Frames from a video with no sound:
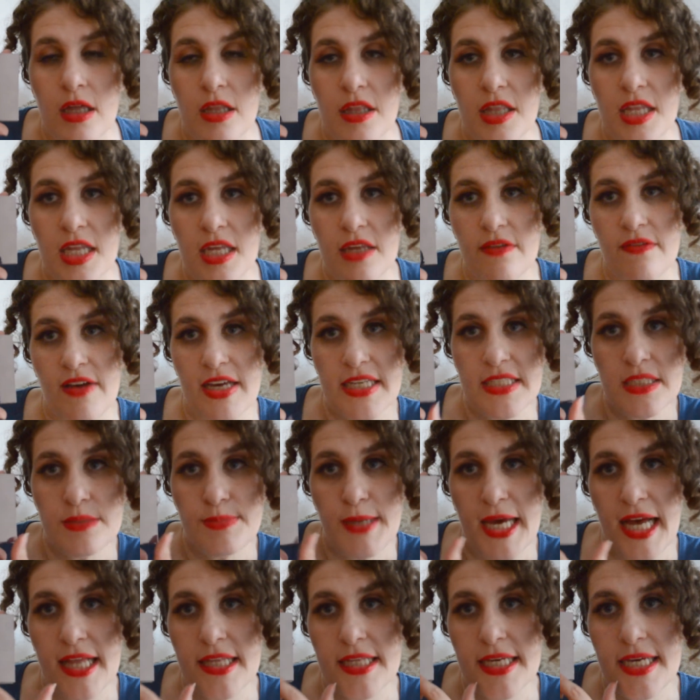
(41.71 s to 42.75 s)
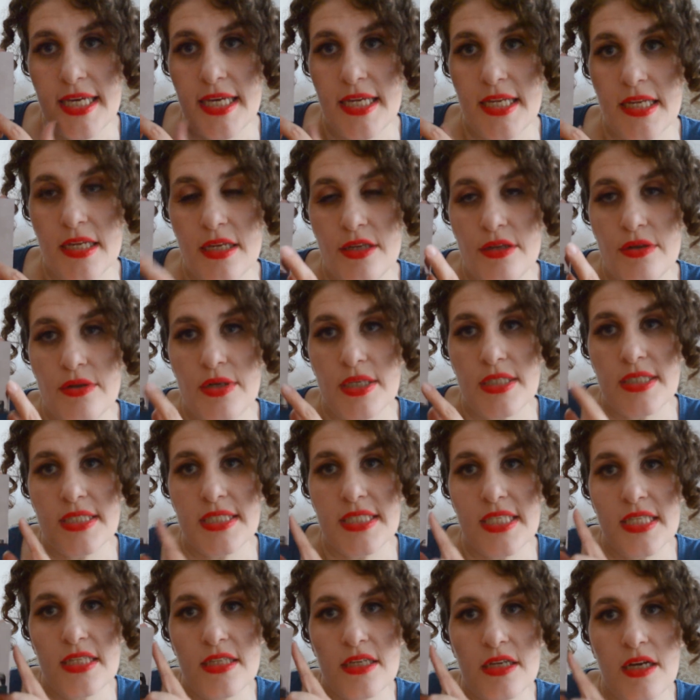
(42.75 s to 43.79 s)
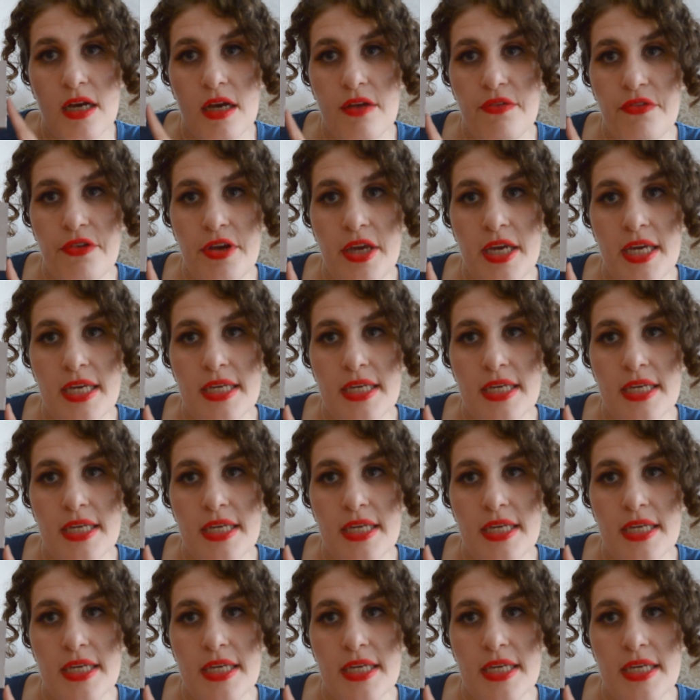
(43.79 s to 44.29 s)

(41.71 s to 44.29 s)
the Vice palette. You can see the covering